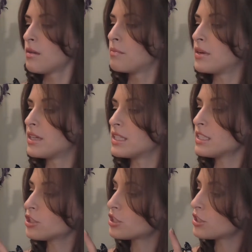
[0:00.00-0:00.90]
But
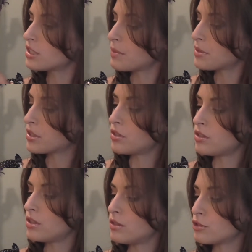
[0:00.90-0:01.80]
it's just your
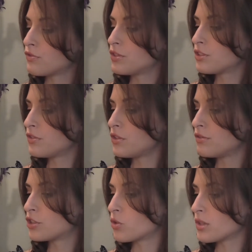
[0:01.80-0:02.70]
typical, it's full
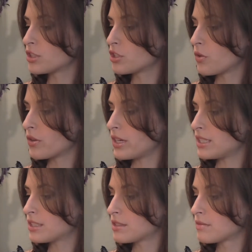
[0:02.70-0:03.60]
of short
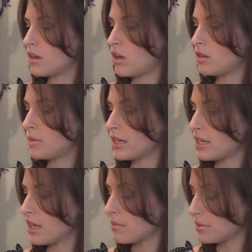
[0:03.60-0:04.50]
stories, all
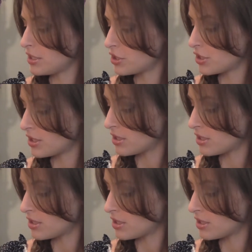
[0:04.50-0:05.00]
by, I'm pretty sure